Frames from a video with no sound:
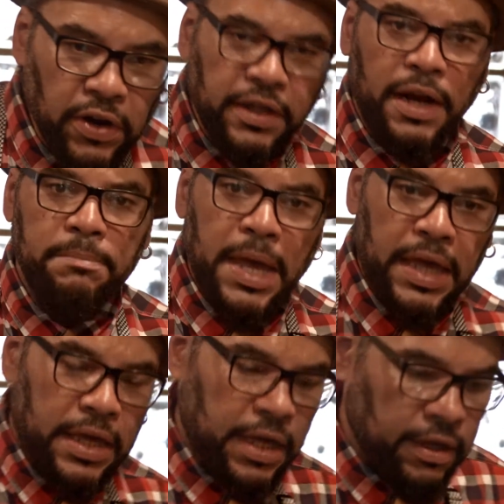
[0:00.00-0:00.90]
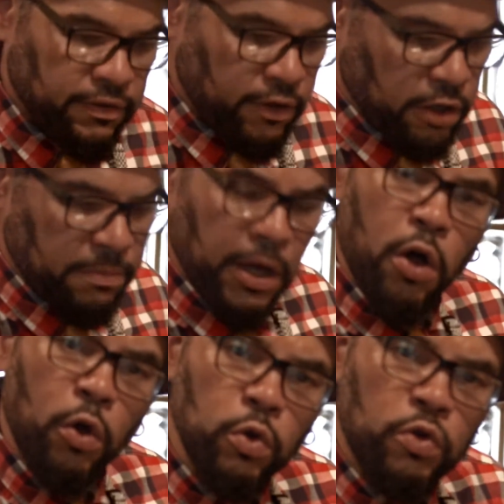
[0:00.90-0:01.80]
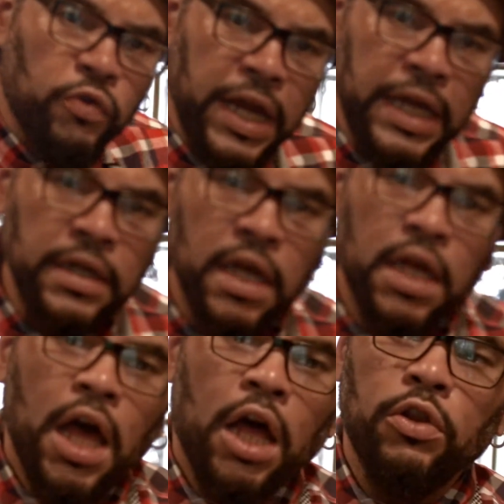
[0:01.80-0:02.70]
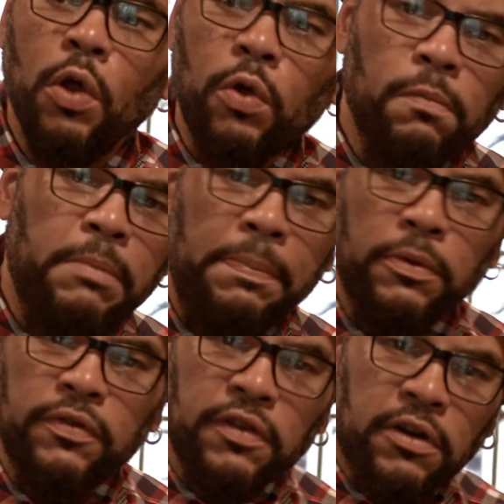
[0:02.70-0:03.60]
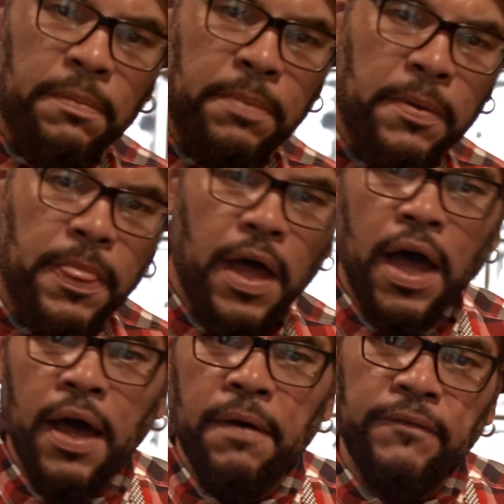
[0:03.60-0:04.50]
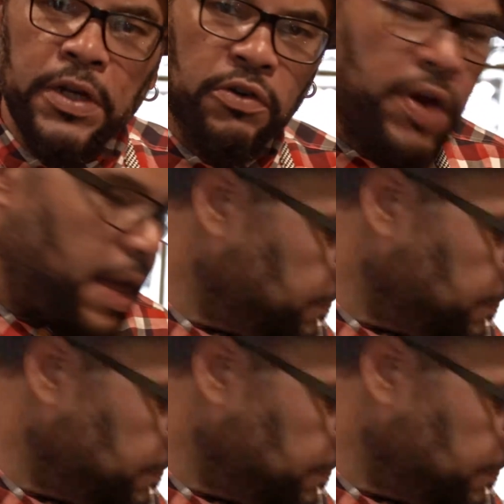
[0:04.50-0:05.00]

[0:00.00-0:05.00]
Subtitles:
that I'm making is gonna be a whole grain, local maple syrup vinaigrette.